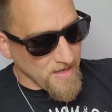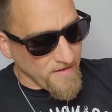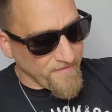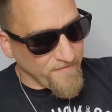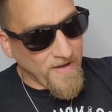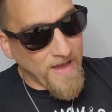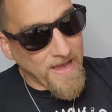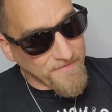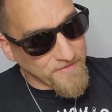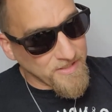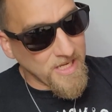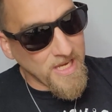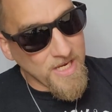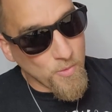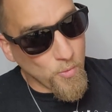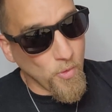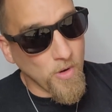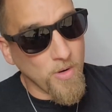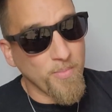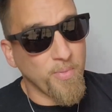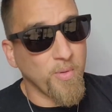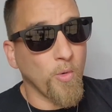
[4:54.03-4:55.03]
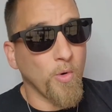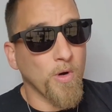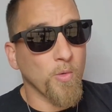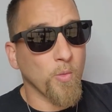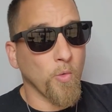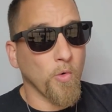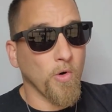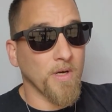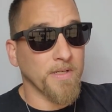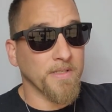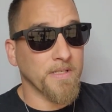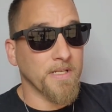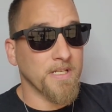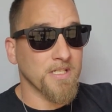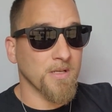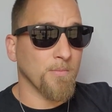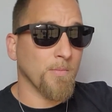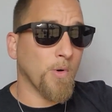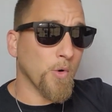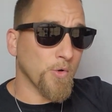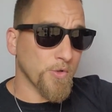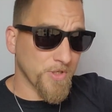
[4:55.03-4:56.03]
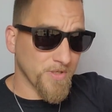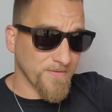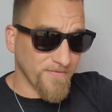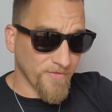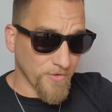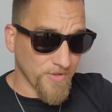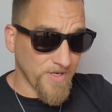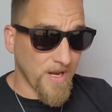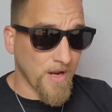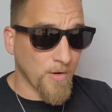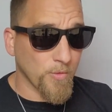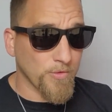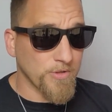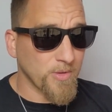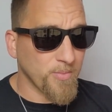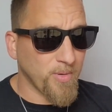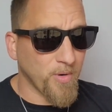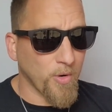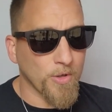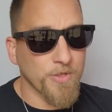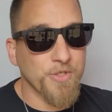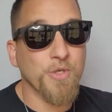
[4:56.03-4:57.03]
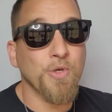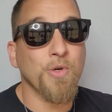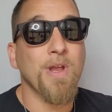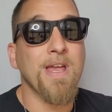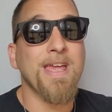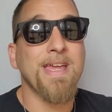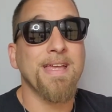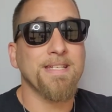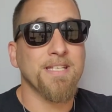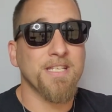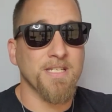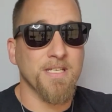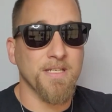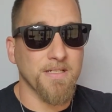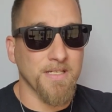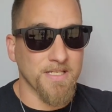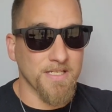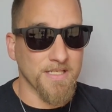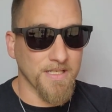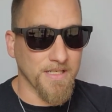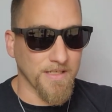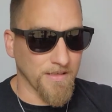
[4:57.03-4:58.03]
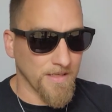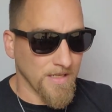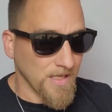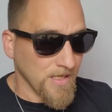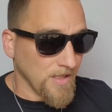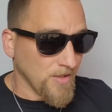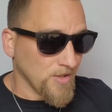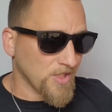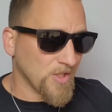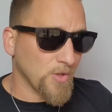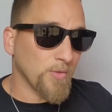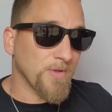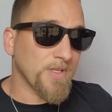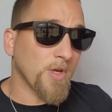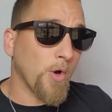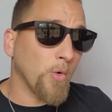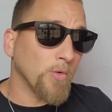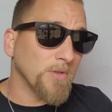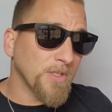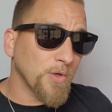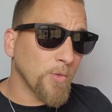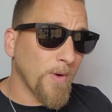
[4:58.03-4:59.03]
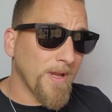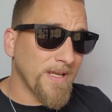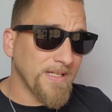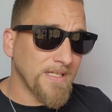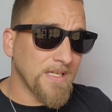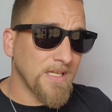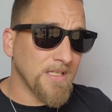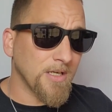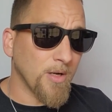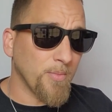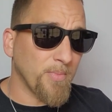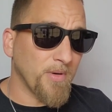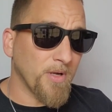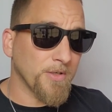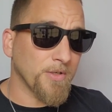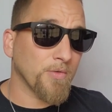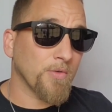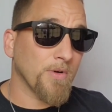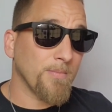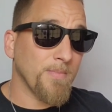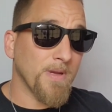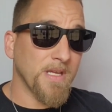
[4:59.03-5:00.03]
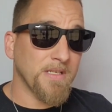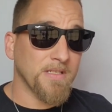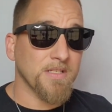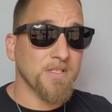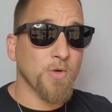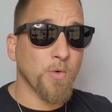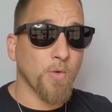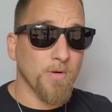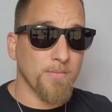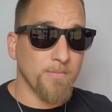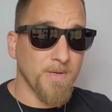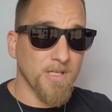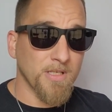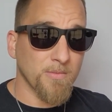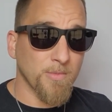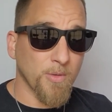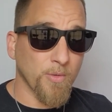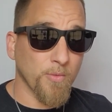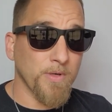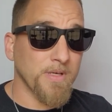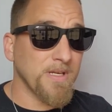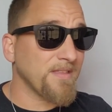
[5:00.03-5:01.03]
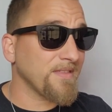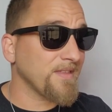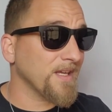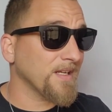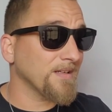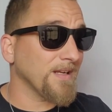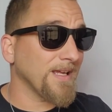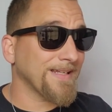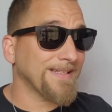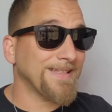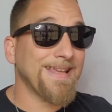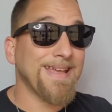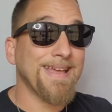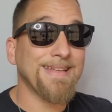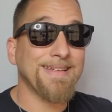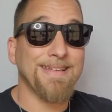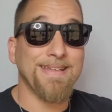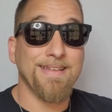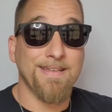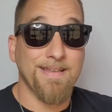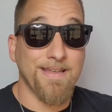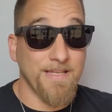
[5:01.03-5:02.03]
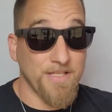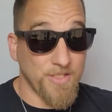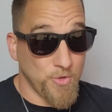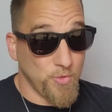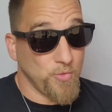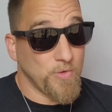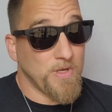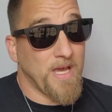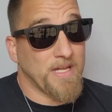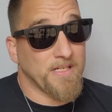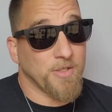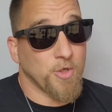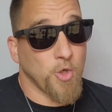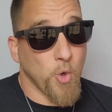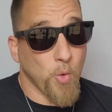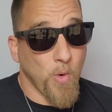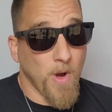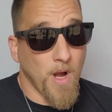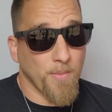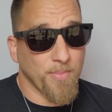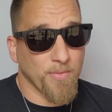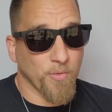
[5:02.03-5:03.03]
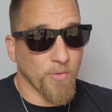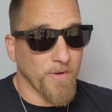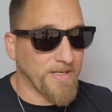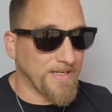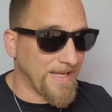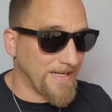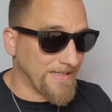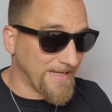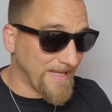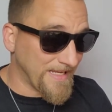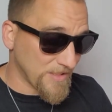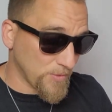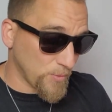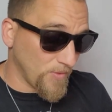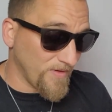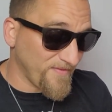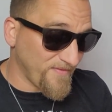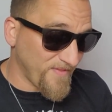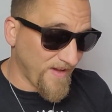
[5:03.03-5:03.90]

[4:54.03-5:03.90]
5K1.1 is a motion for downward departure at sentencing. So the only way to get up under a mandatory minimum or anything like that is you got to cooperate. And that's what